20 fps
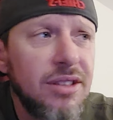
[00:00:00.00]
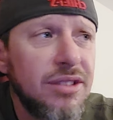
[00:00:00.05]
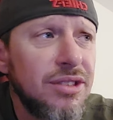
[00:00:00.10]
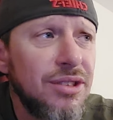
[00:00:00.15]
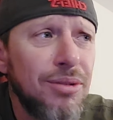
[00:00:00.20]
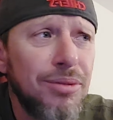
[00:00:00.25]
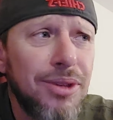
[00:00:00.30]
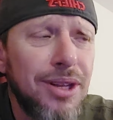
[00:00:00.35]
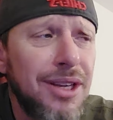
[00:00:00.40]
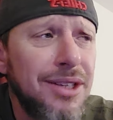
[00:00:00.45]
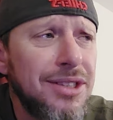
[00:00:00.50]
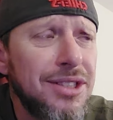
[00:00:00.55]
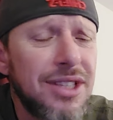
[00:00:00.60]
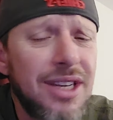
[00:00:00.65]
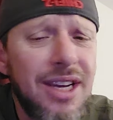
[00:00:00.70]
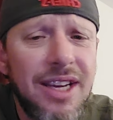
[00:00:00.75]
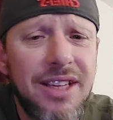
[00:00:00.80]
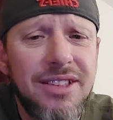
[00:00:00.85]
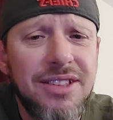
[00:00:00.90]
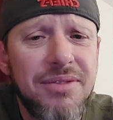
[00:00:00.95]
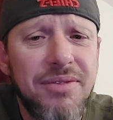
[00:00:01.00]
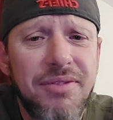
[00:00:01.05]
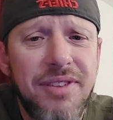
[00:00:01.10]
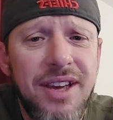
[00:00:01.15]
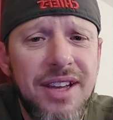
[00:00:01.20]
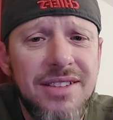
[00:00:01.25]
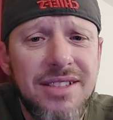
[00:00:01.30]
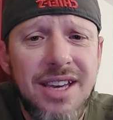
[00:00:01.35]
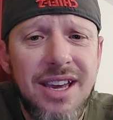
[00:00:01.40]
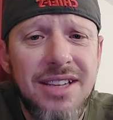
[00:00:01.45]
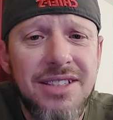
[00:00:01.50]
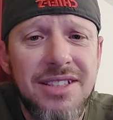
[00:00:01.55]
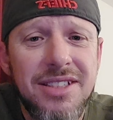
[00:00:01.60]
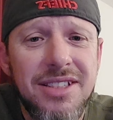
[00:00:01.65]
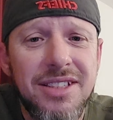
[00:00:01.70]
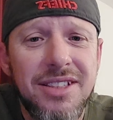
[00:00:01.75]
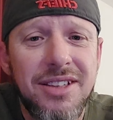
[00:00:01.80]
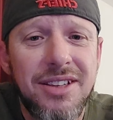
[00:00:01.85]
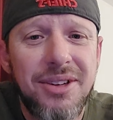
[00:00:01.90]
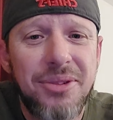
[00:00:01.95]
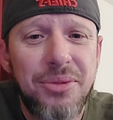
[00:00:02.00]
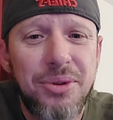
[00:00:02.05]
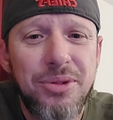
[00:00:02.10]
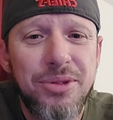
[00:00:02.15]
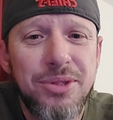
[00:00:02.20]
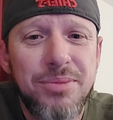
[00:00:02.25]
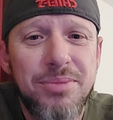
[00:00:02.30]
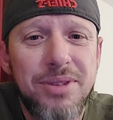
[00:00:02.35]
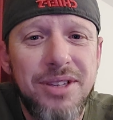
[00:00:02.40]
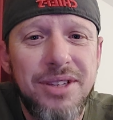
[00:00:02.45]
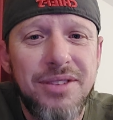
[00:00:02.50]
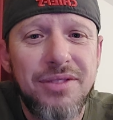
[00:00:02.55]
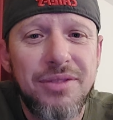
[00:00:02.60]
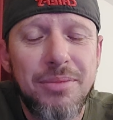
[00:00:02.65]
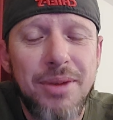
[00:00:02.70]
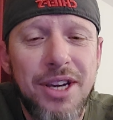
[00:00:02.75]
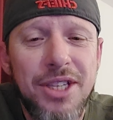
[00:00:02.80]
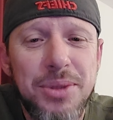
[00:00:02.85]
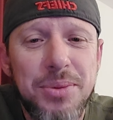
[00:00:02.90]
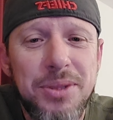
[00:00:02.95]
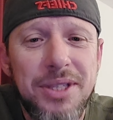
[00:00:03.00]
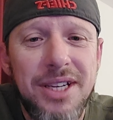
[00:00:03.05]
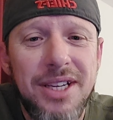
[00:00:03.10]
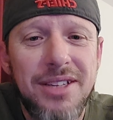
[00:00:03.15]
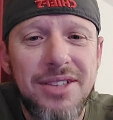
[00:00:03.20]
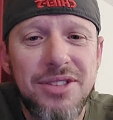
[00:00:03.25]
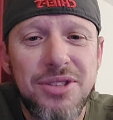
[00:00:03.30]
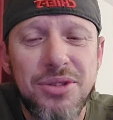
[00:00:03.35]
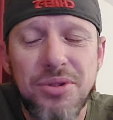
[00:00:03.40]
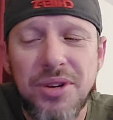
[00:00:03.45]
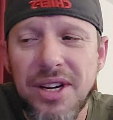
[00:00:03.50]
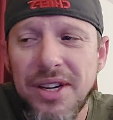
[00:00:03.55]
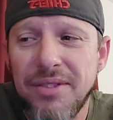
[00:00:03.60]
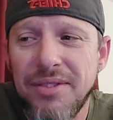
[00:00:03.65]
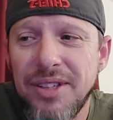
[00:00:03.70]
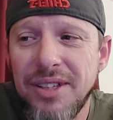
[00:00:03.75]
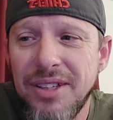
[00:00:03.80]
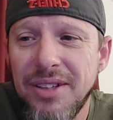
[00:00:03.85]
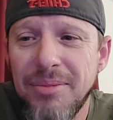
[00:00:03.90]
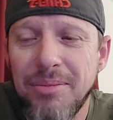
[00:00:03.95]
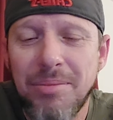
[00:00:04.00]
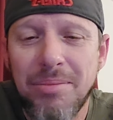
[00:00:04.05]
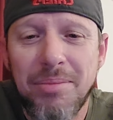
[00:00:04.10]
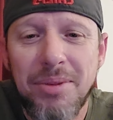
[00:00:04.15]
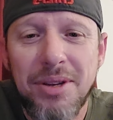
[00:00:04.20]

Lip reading: So lunch, I had some fantastic roast beef and mashed potatoes, gravy,